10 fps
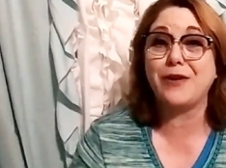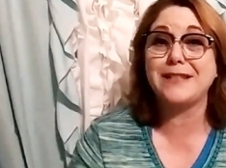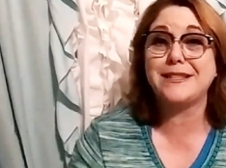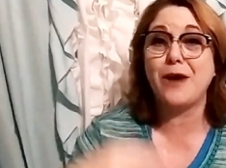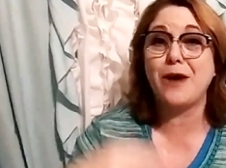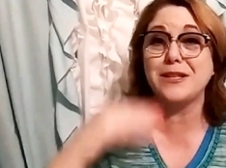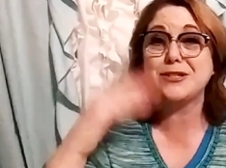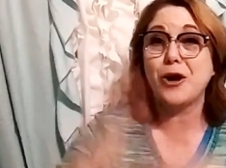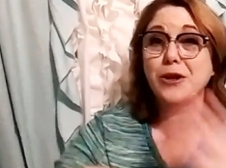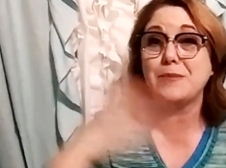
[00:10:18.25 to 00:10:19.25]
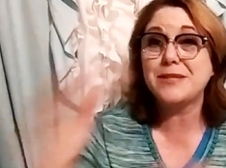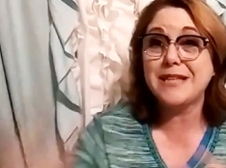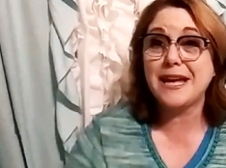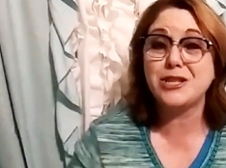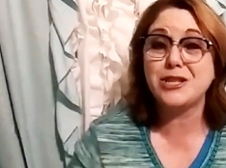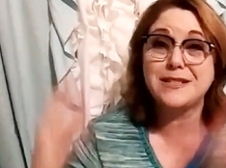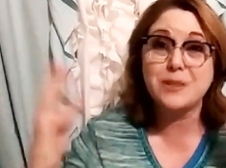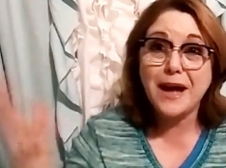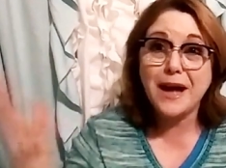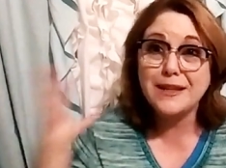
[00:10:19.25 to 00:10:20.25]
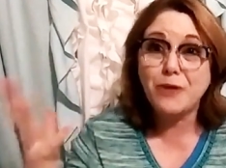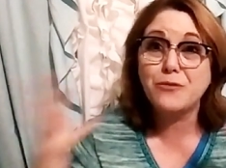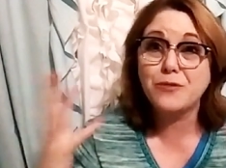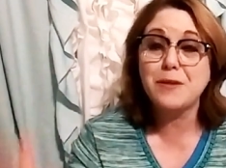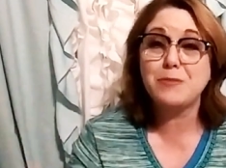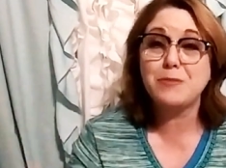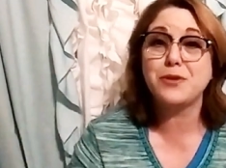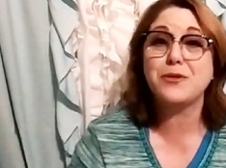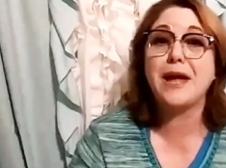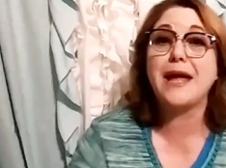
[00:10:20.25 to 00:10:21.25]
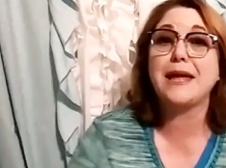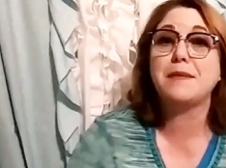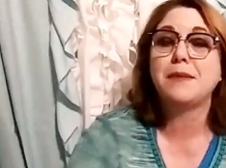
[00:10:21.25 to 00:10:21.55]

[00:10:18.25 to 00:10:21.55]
It's always Garden Obsessions, so I don't remember your name.